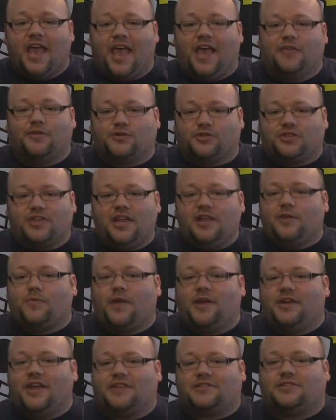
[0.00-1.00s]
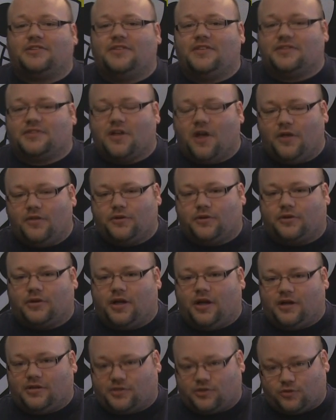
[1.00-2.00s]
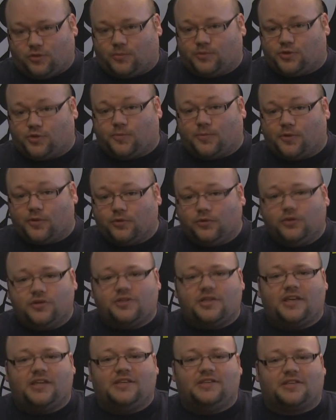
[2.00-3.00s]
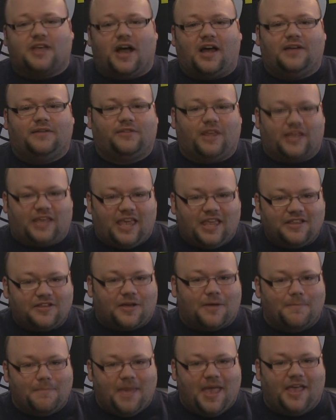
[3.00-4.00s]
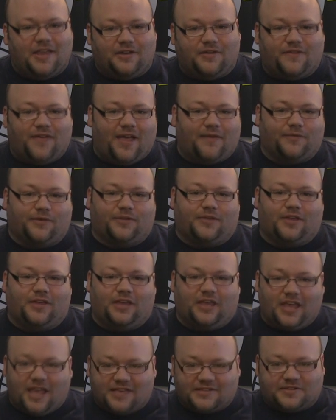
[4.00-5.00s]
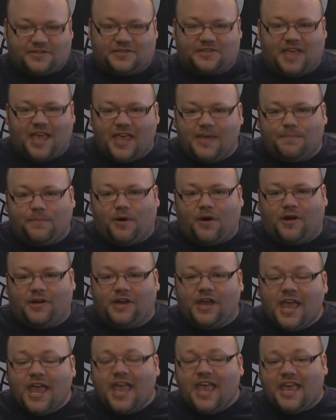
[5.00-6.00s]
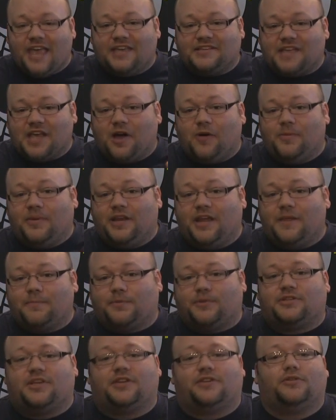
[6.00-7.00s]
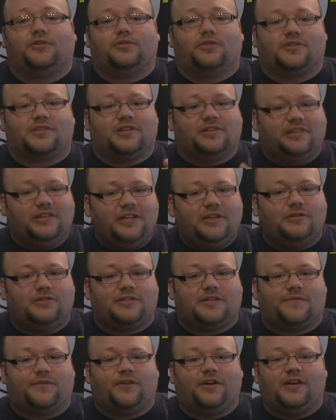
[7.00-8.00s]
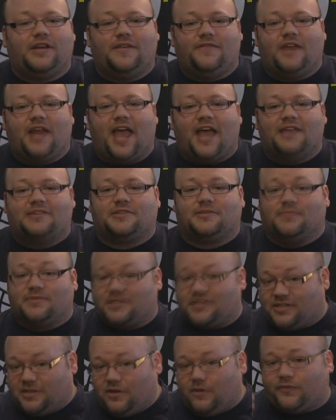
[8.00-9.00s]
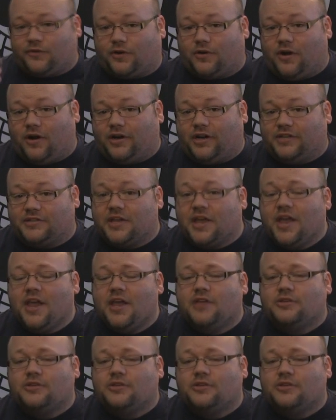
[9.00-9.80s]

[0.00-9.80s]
And they're standing right next to this other stormtrooper who looks like he's kind of like in command of everything. He has this cape on. His helmet in particular looks a little different. It even has some silver on it.